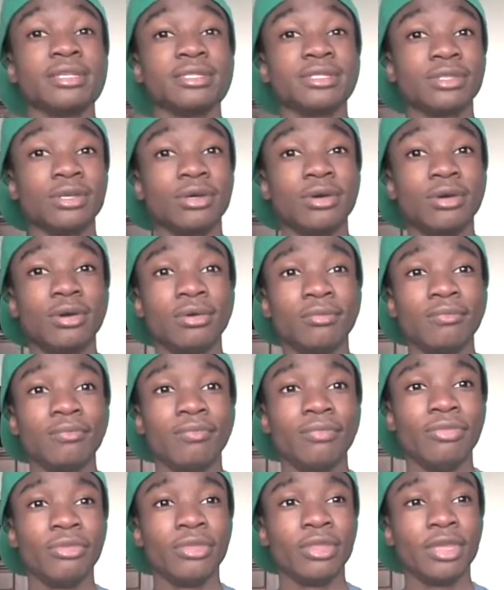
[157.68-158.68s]
So,
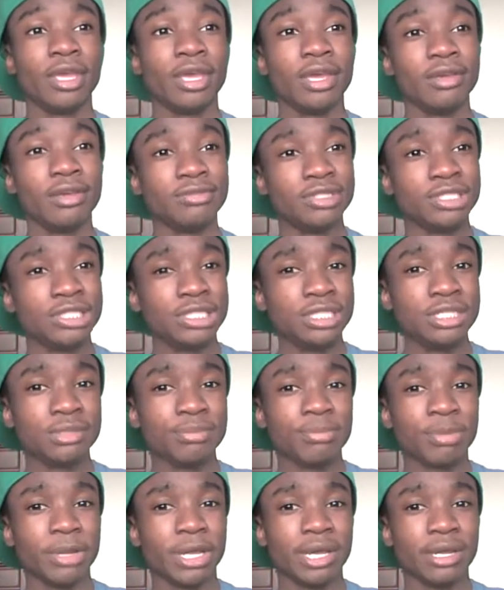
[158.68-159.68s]
if
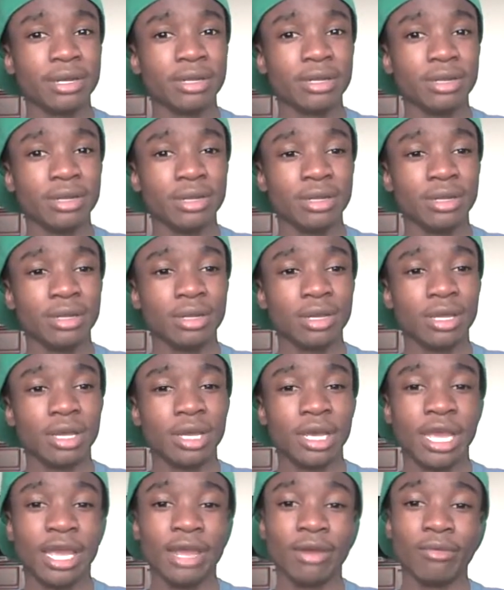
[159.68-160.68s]
she's black,
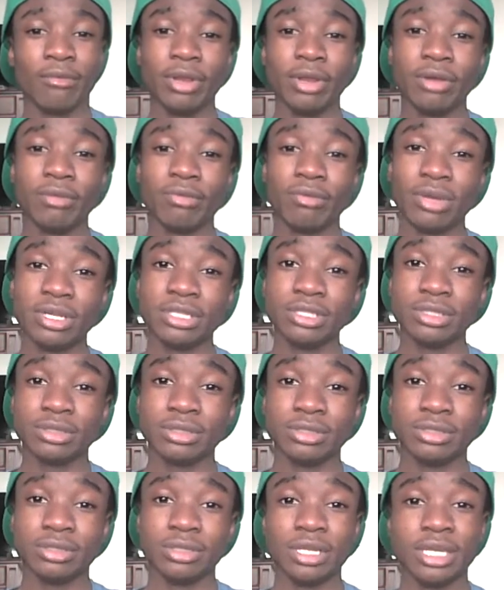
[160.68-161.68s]
and Reed
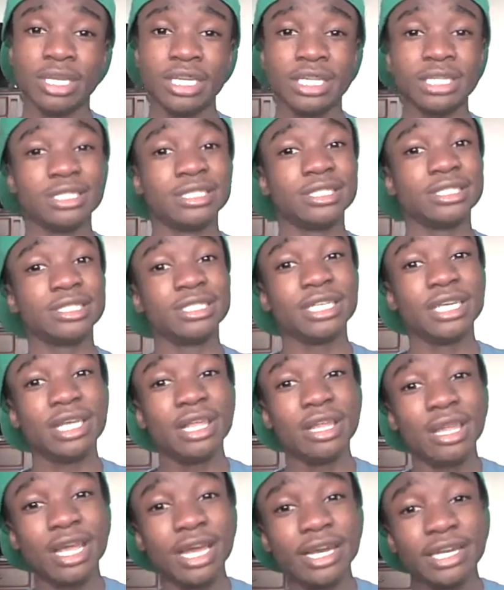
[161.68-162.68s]
Richard is
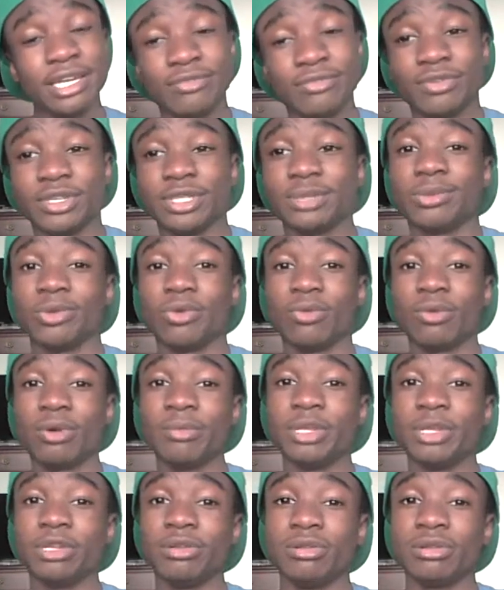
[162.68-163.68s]
still like an Invisible
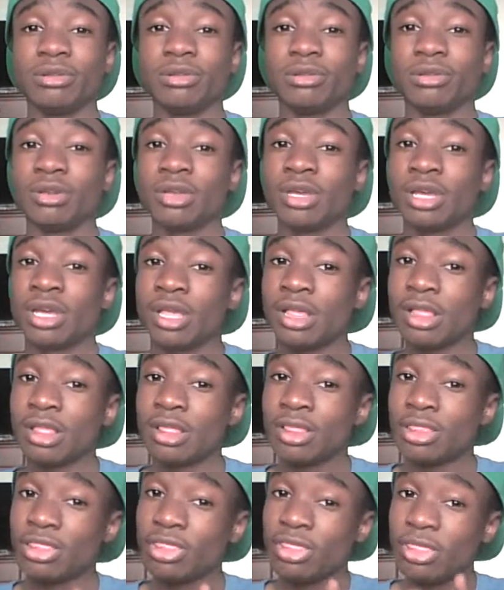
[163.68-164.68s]
Woman,
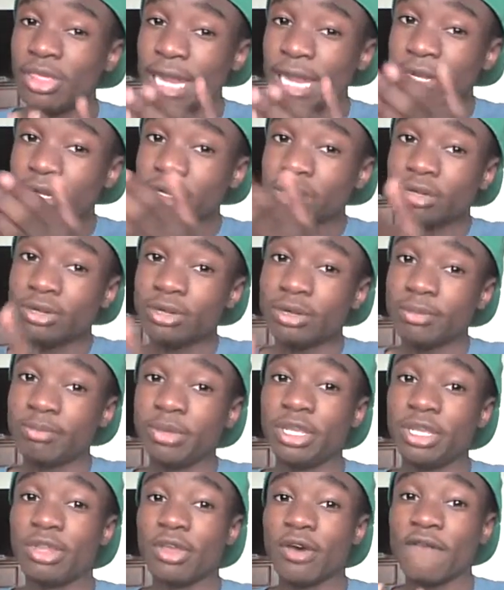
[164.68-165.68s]
that could
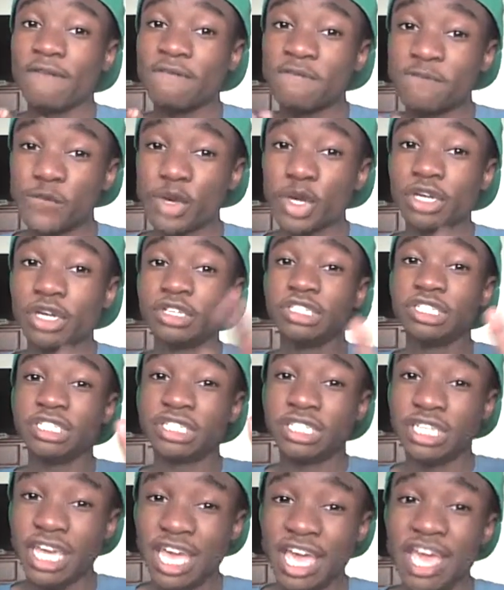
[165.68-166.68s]
be the
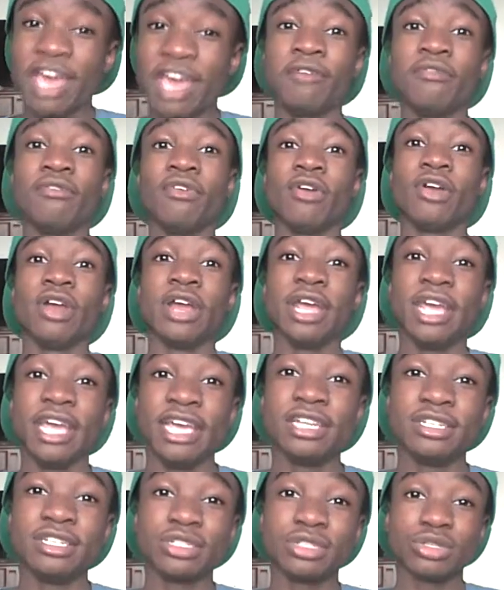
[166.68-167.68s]
first ever
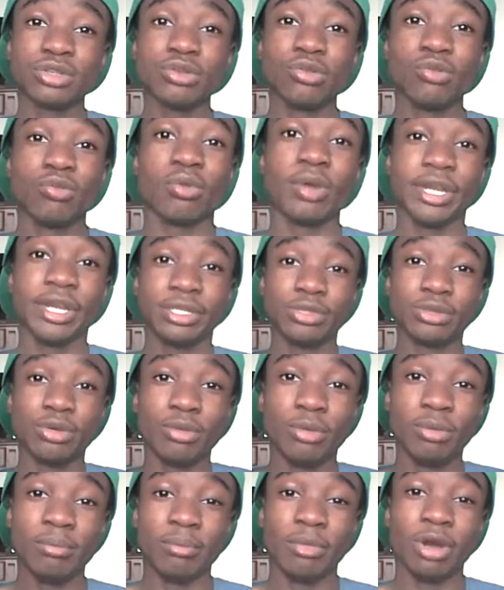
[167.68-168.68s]

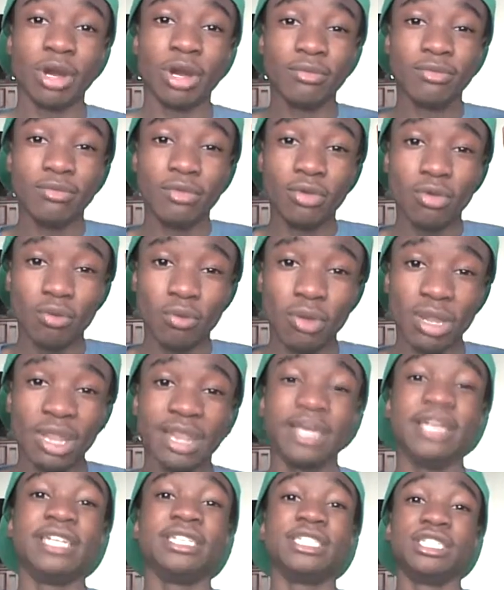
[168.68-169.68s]
interracial Marvel
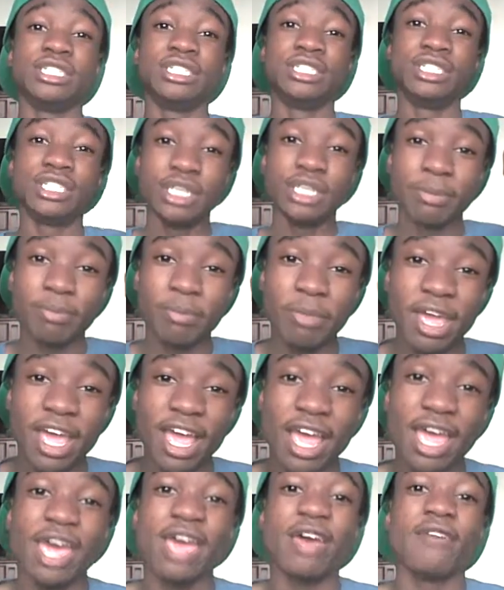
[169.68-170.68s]
relationship
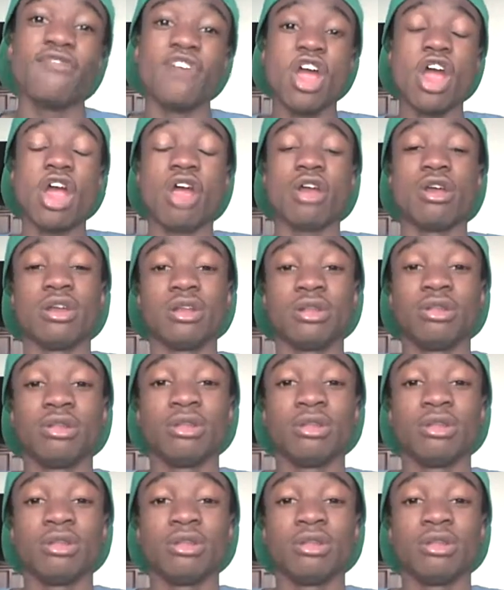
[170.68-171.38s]
ever.